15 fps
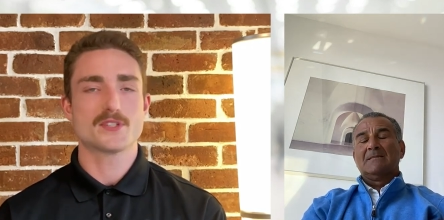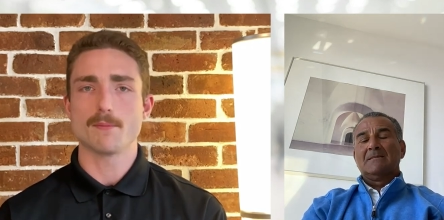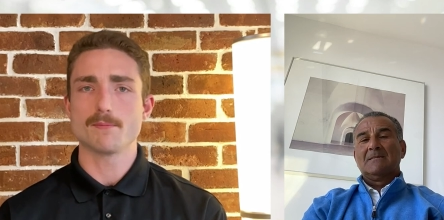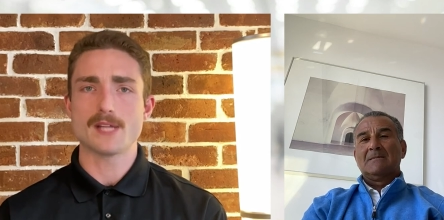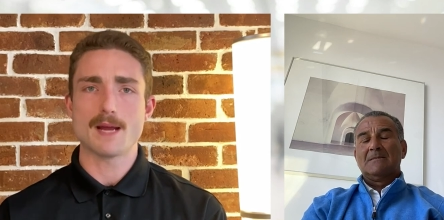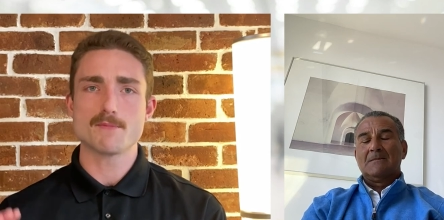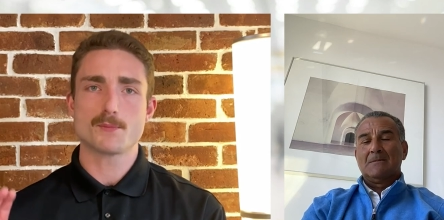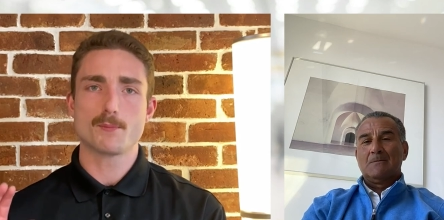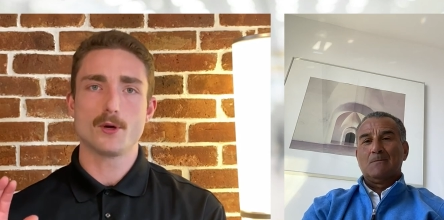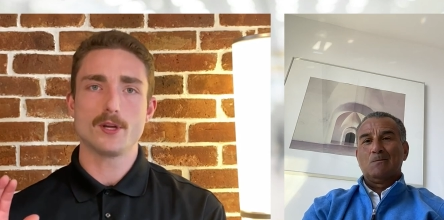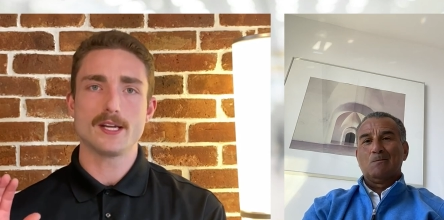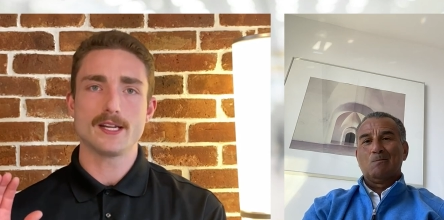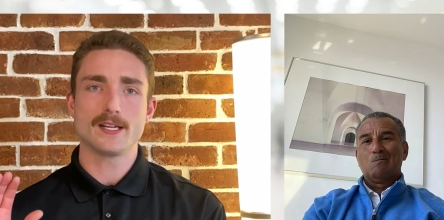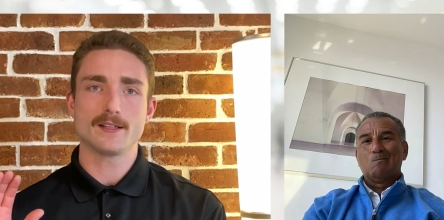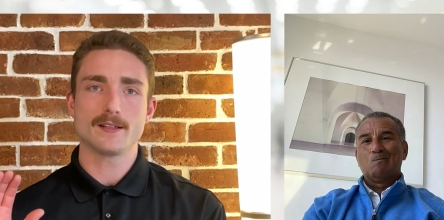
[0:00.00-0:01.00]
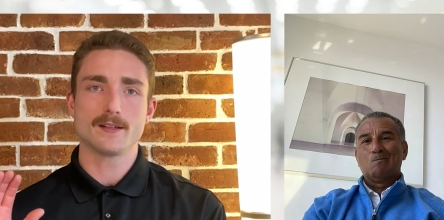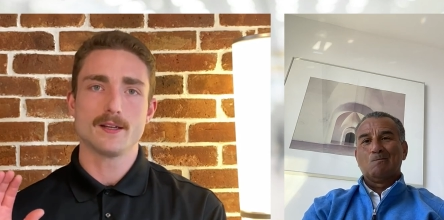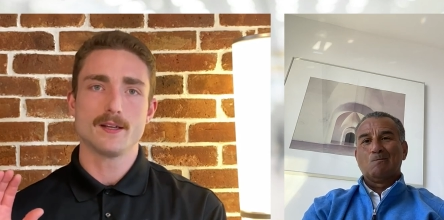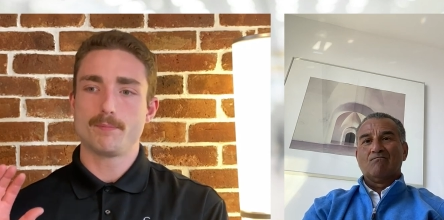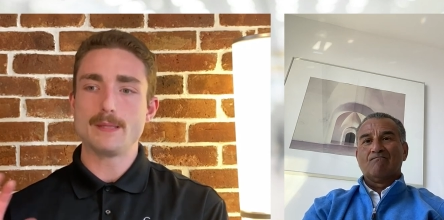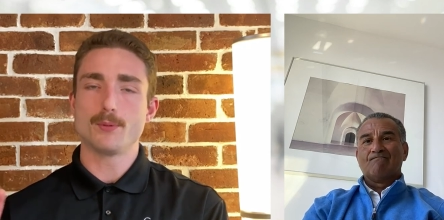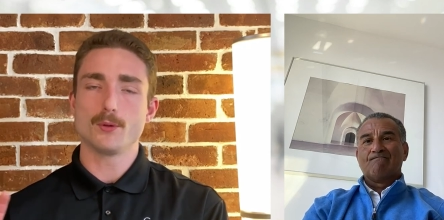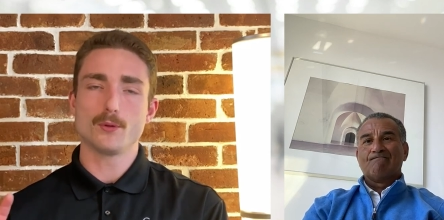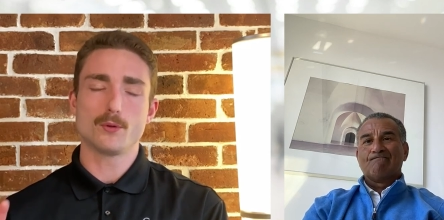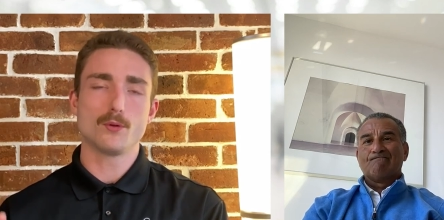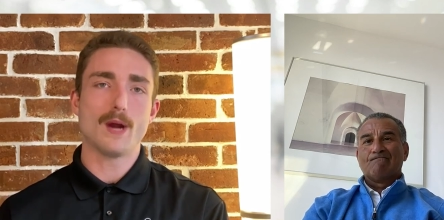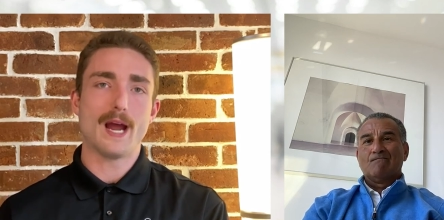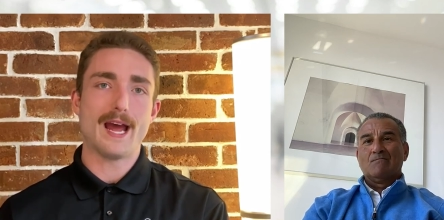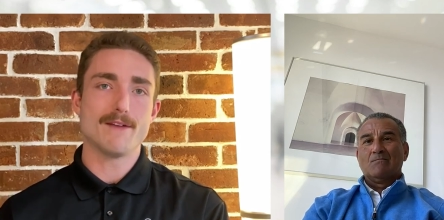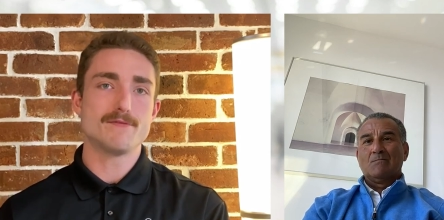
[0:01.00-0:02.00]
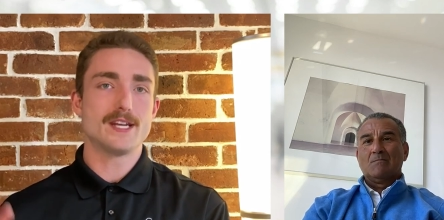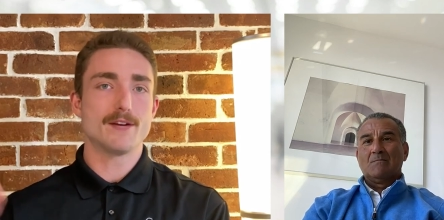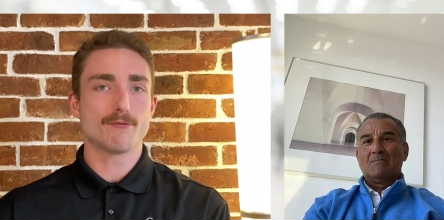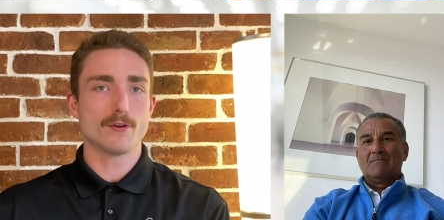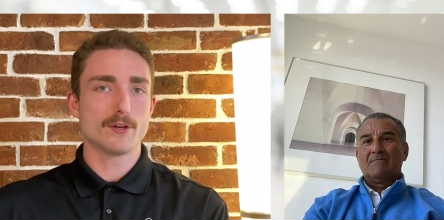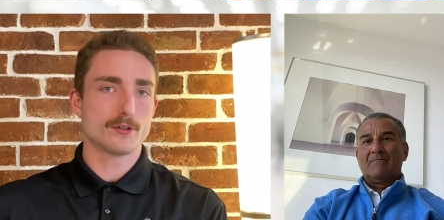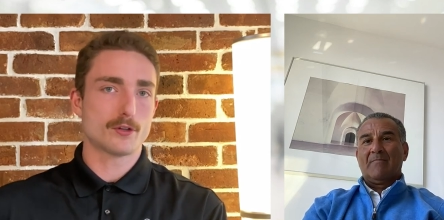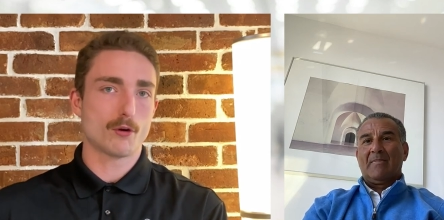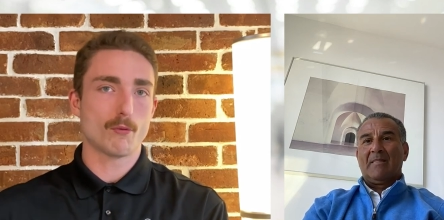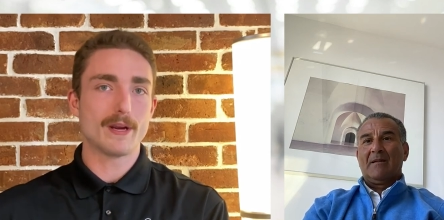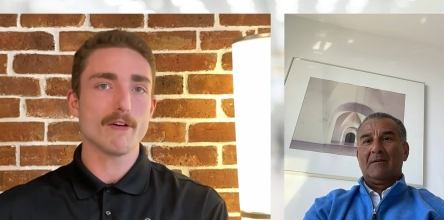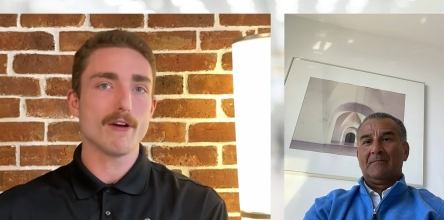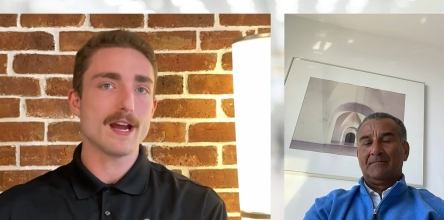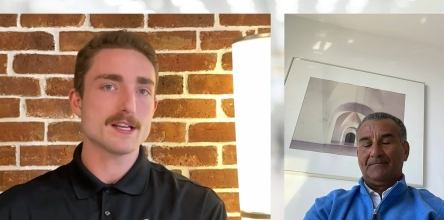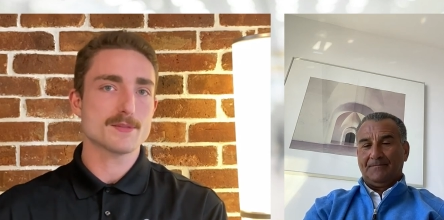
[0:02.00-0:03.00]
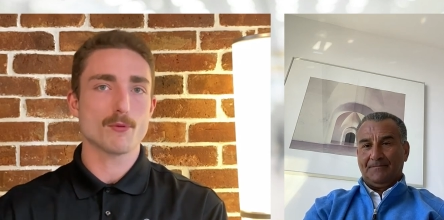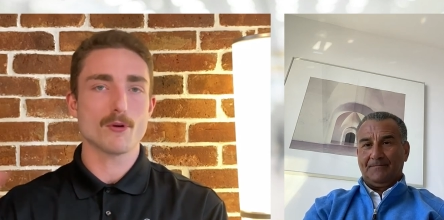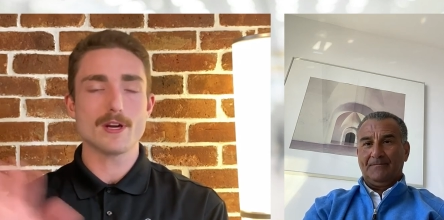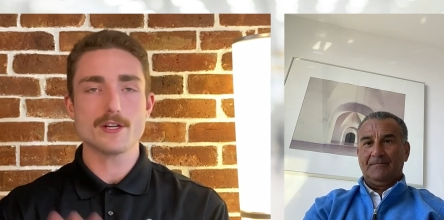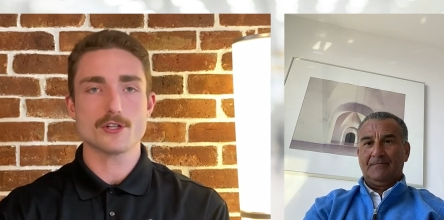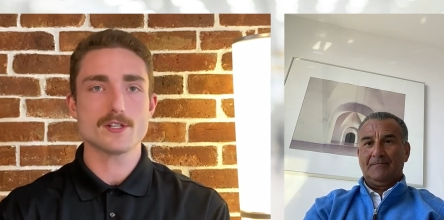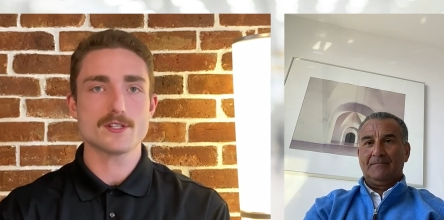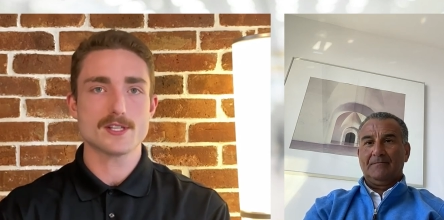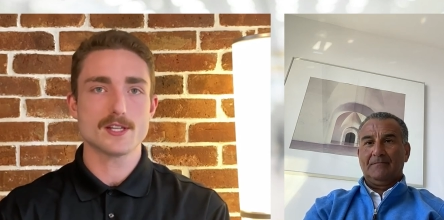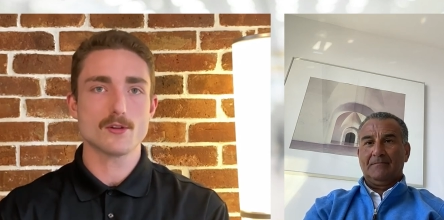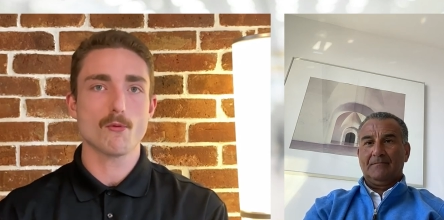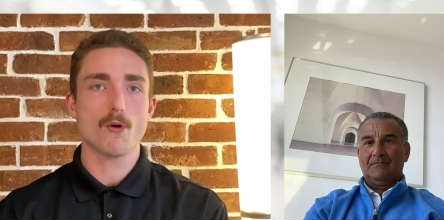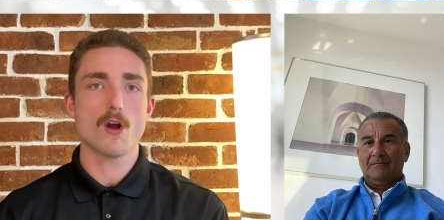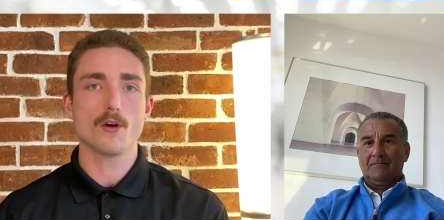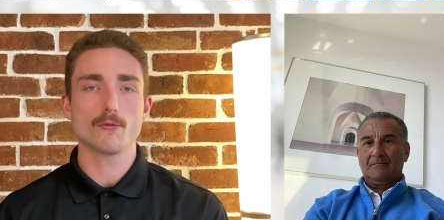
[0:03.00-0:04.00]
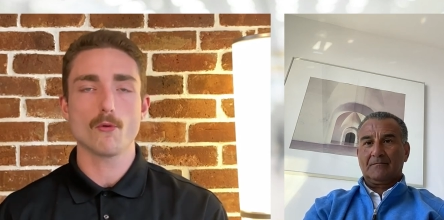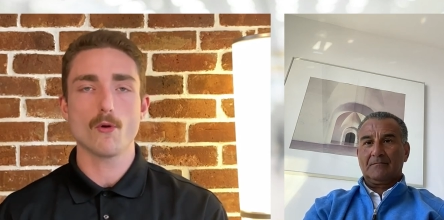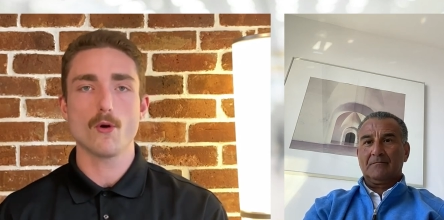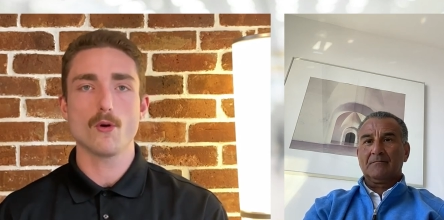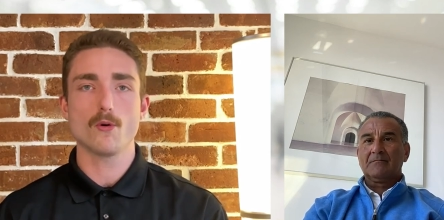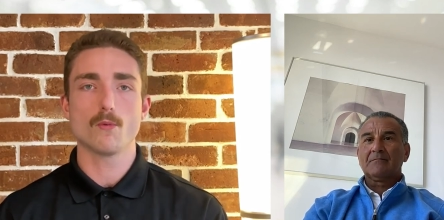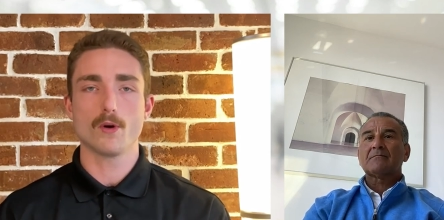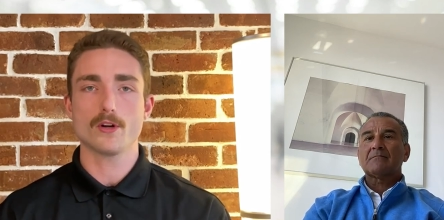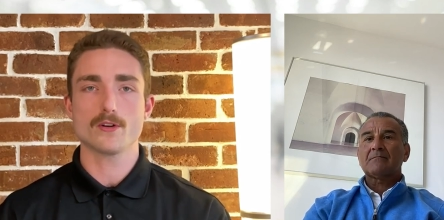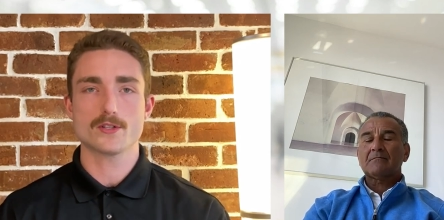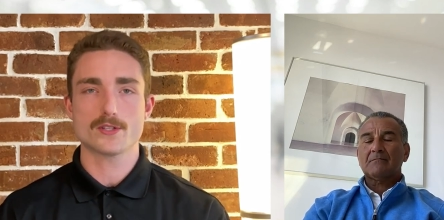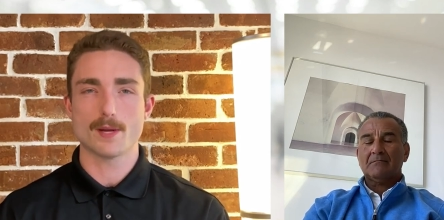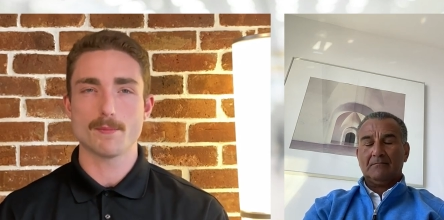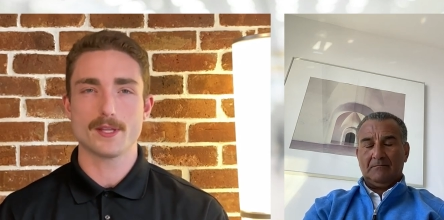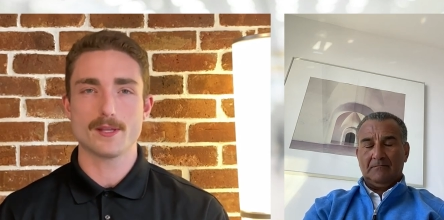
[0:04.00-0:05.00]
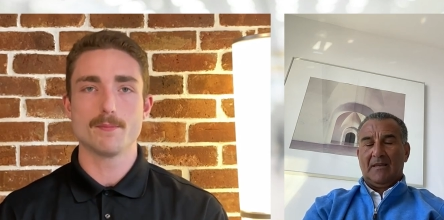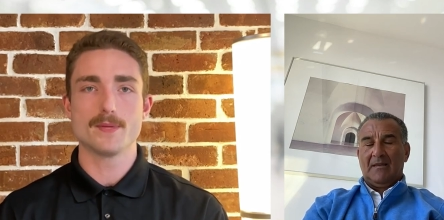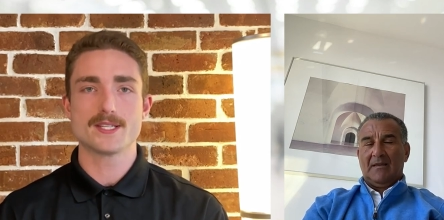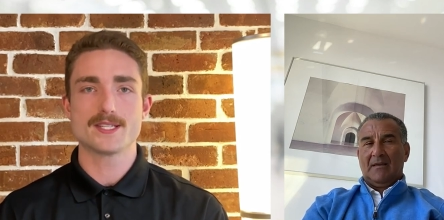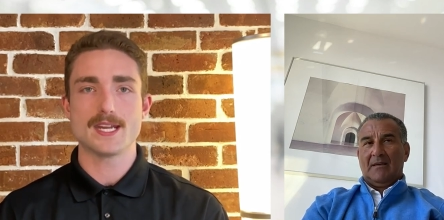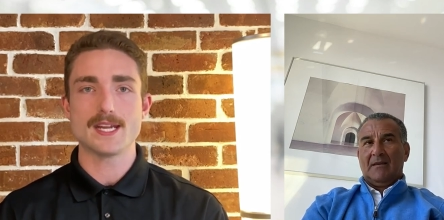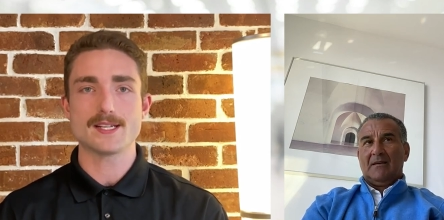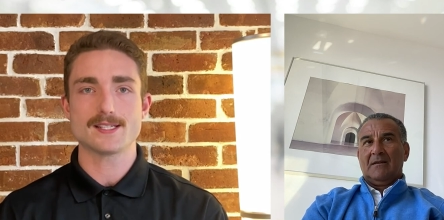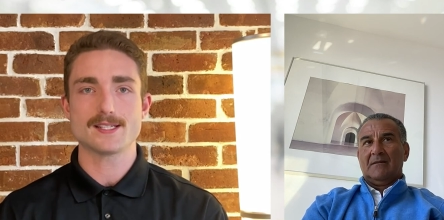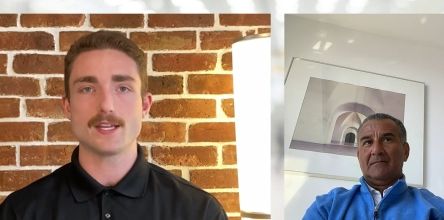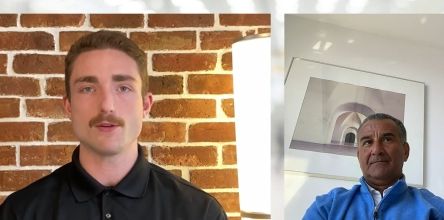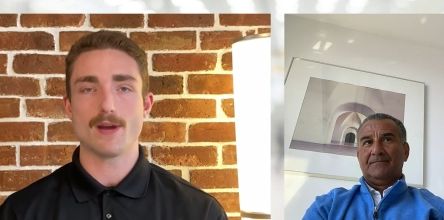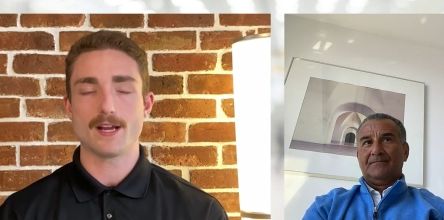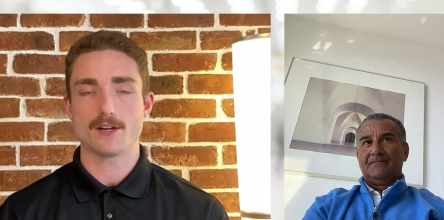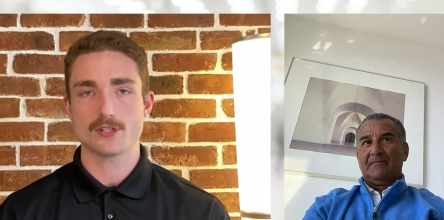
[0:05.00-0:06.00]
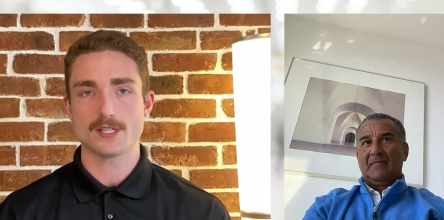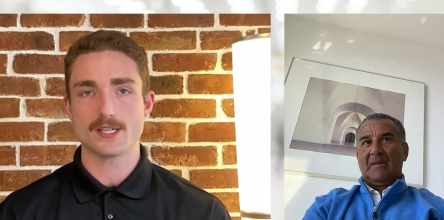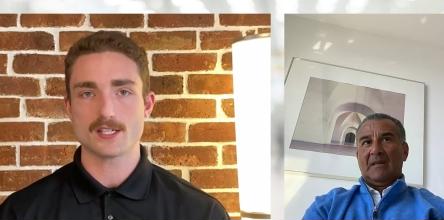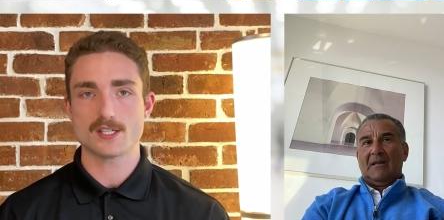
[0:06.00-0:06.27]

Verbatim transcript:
Speaker 1: sometimes putting people who have different career aspirations in the wrong role? What are some of the mistakes that you actually